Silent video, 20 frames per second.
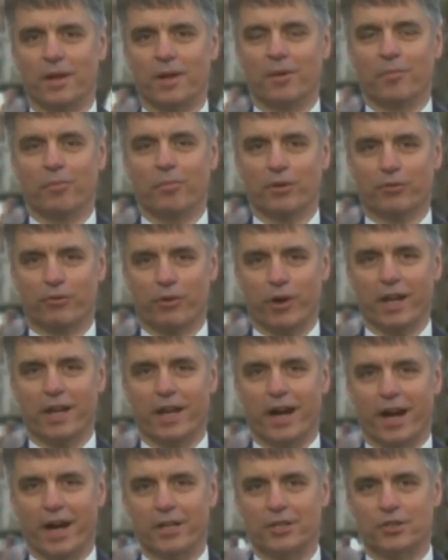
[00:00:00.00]
But frankly,
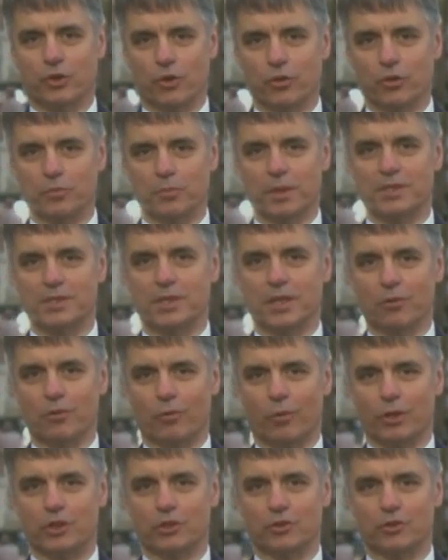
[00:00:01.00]
I served myself in
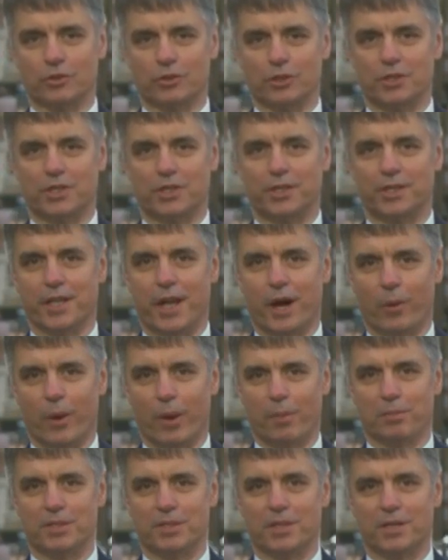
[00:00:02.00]
Washington, D.C., in our
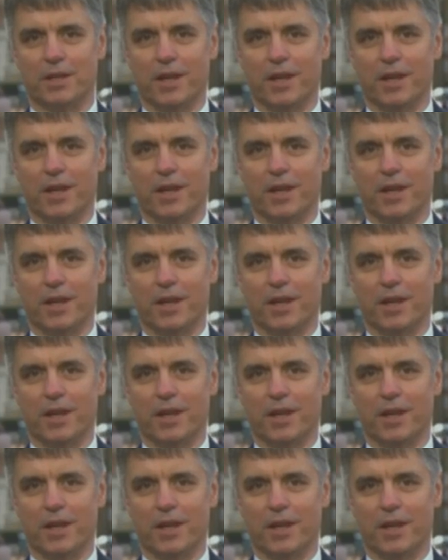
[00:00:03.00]
embassy.